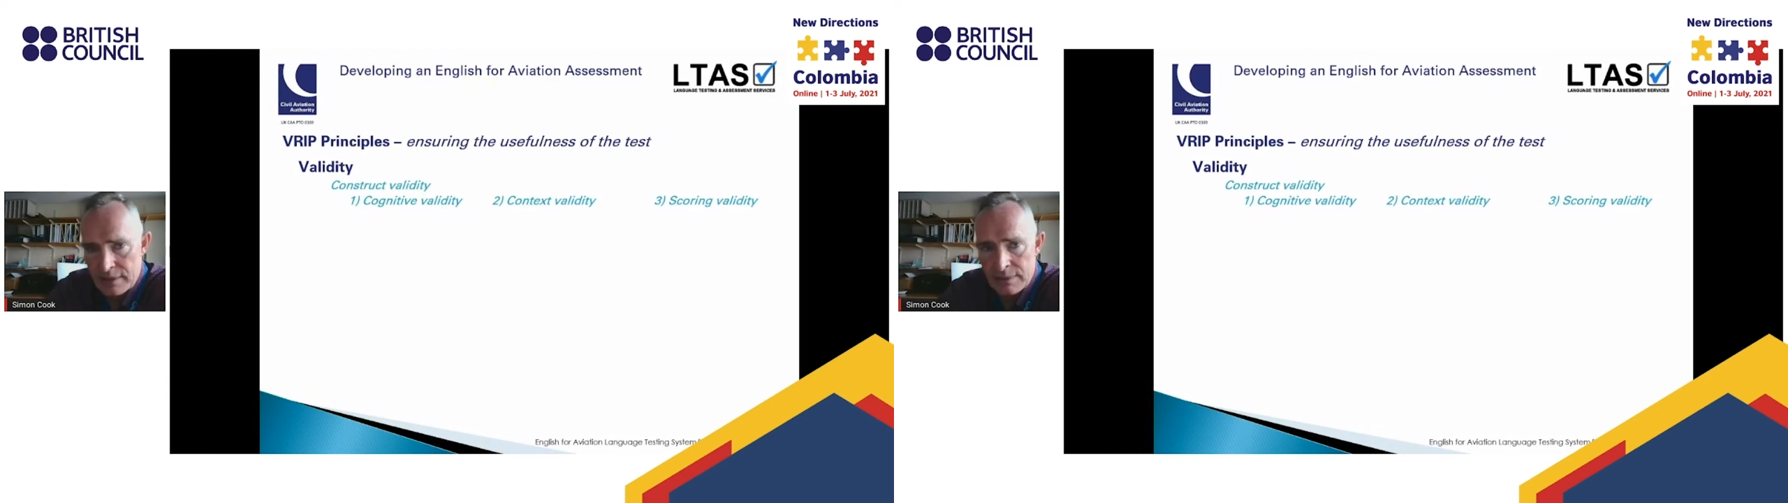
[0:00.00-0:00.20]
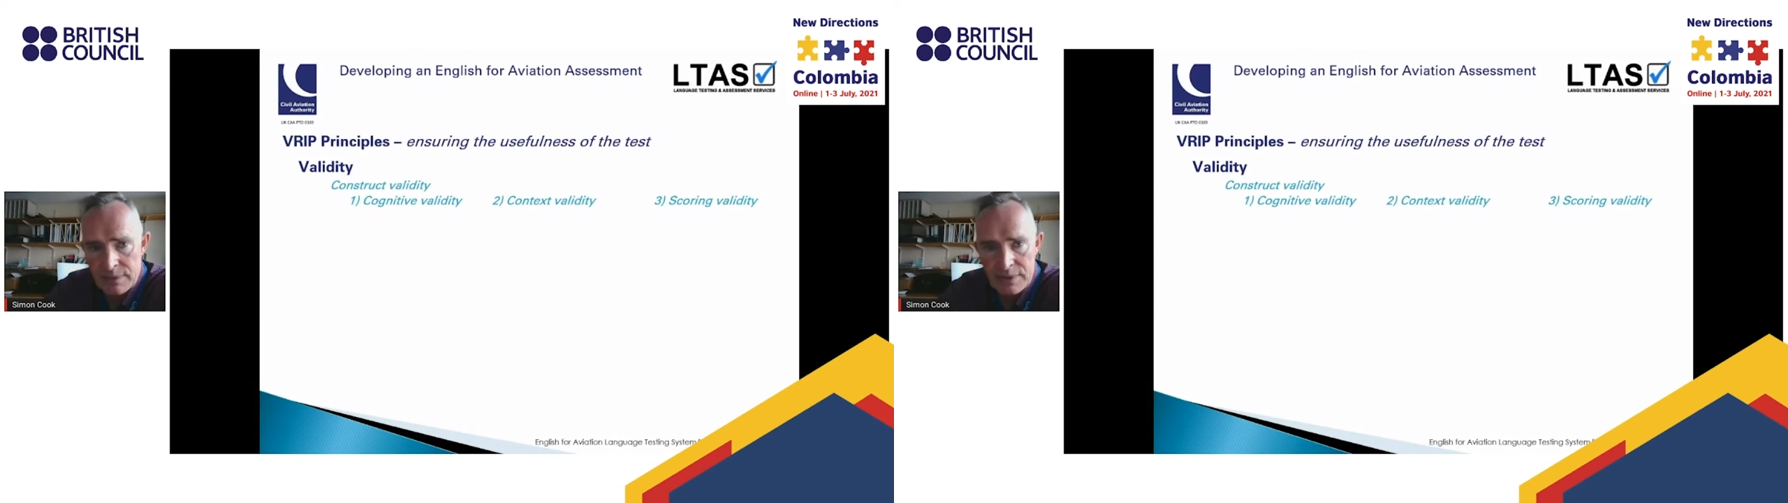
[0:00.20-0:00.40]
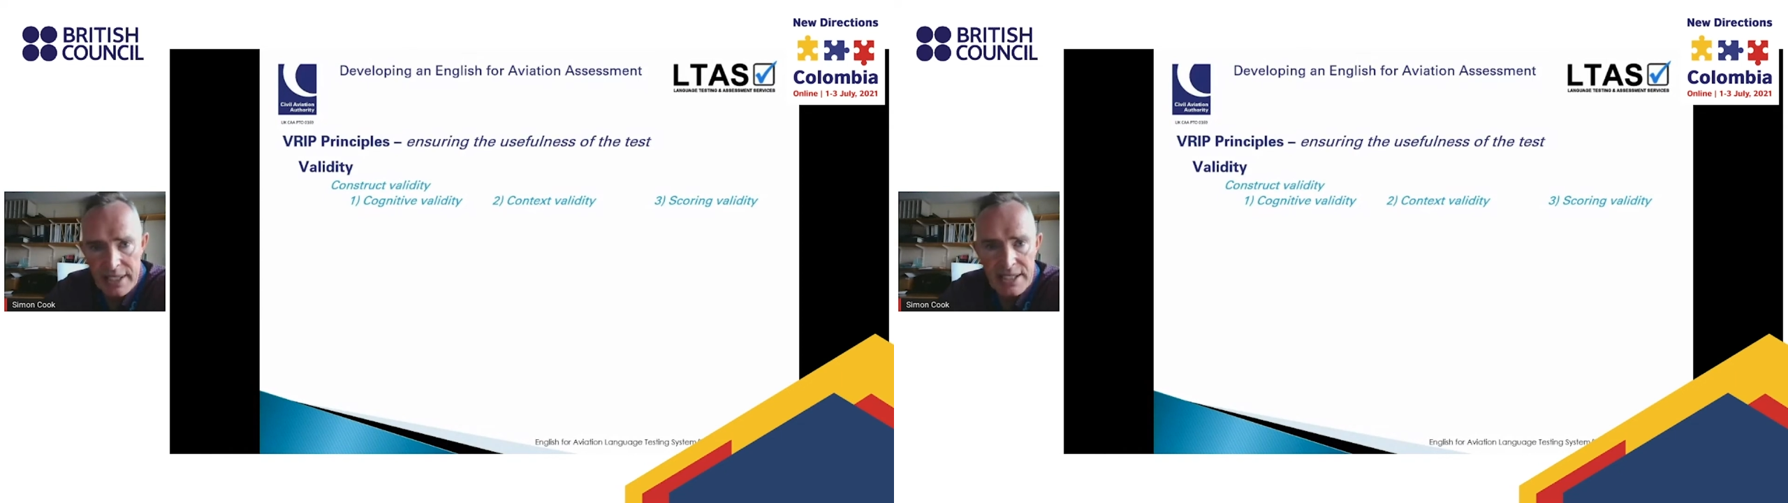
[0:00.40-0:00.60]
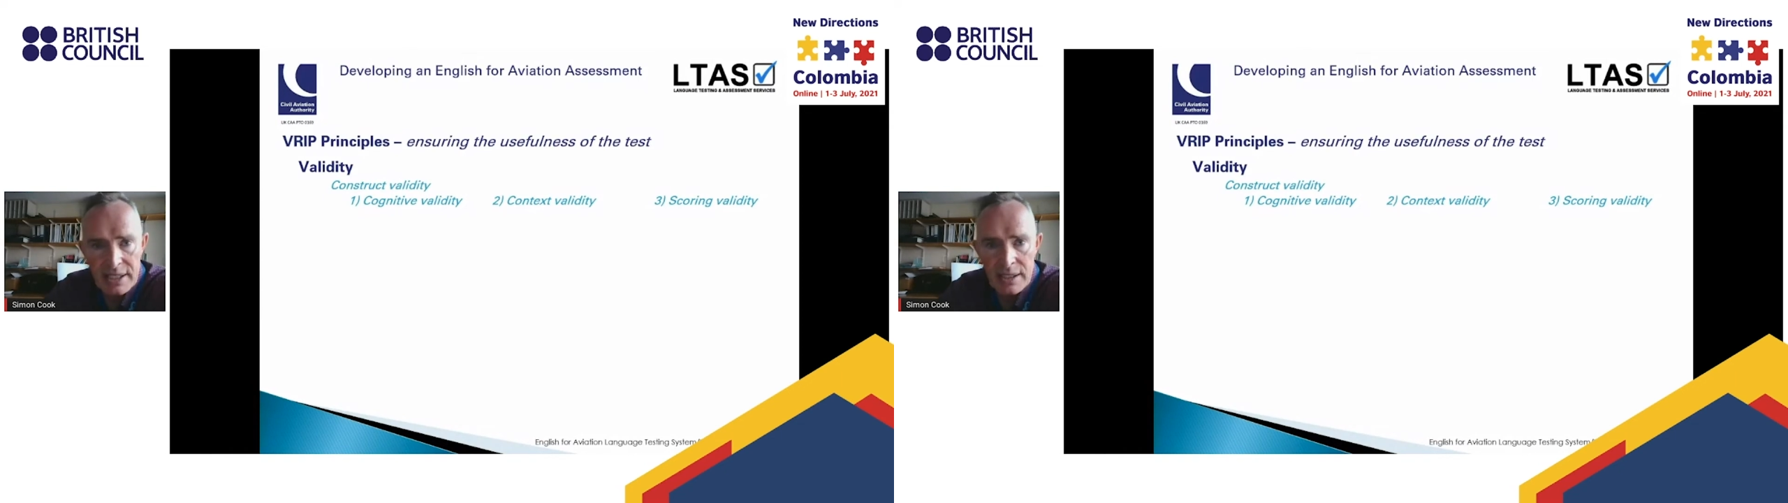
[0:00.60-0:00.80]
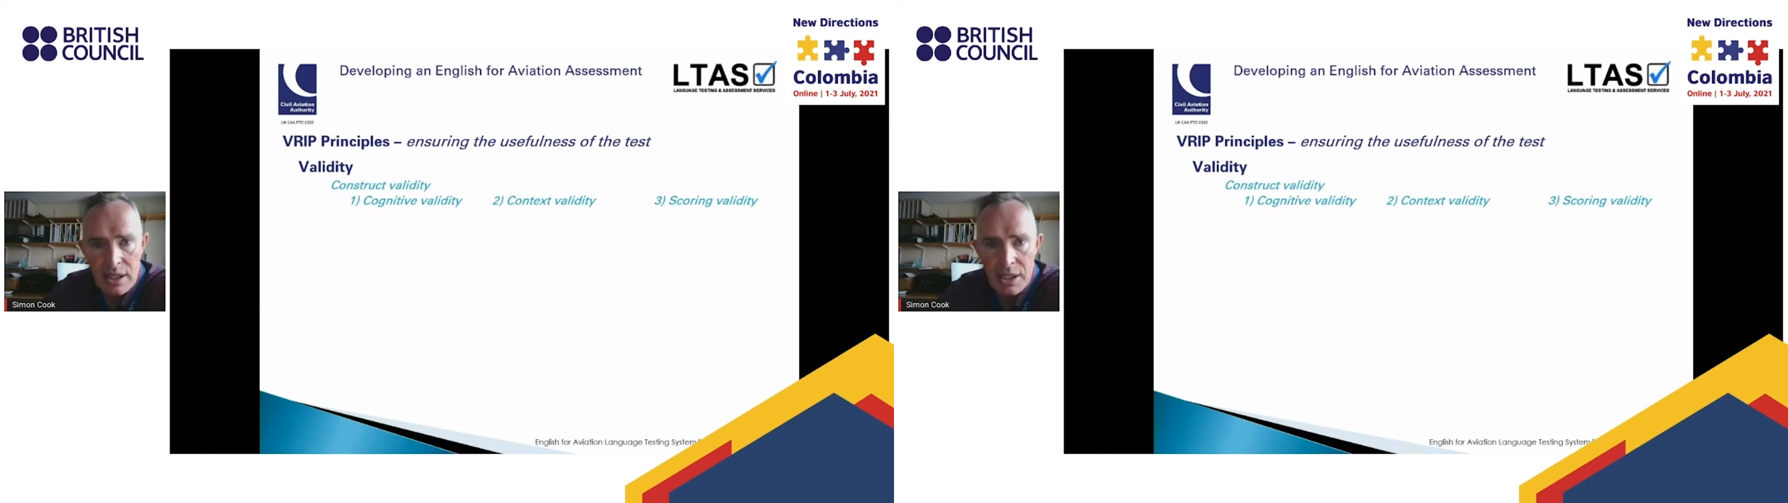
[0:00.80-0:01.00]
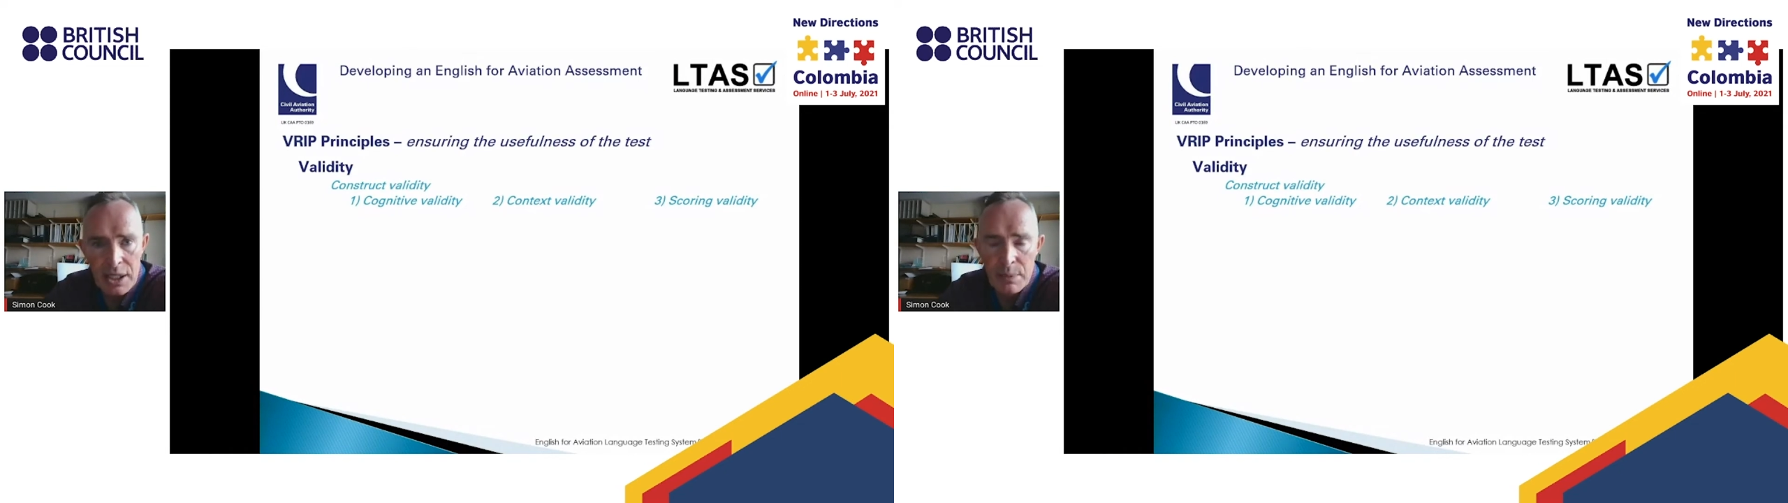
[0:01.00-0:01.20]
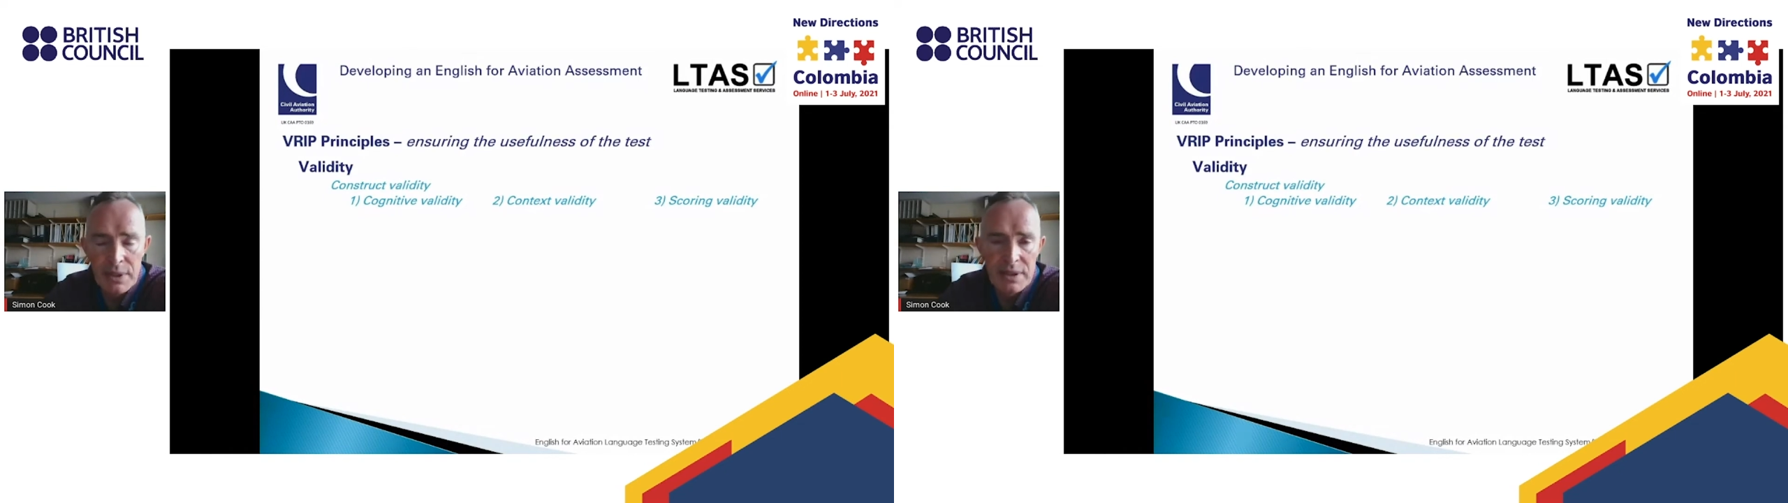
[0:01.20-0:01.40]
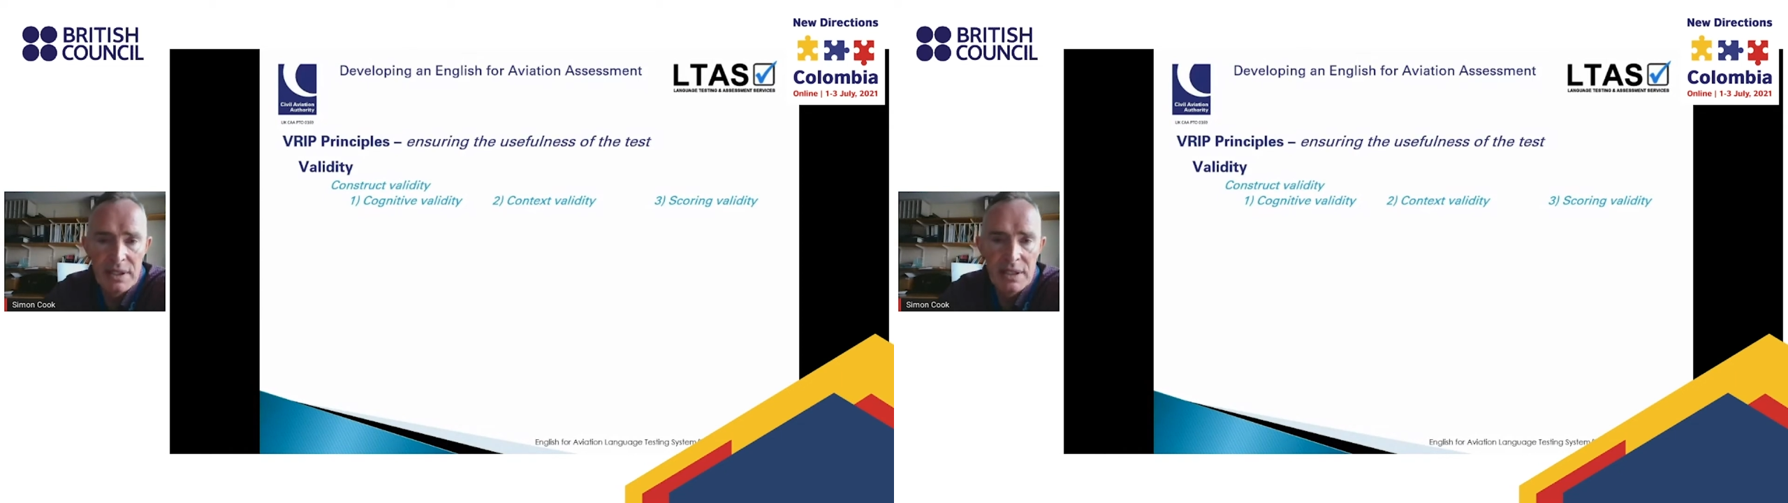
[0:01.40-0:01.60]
of creating an argument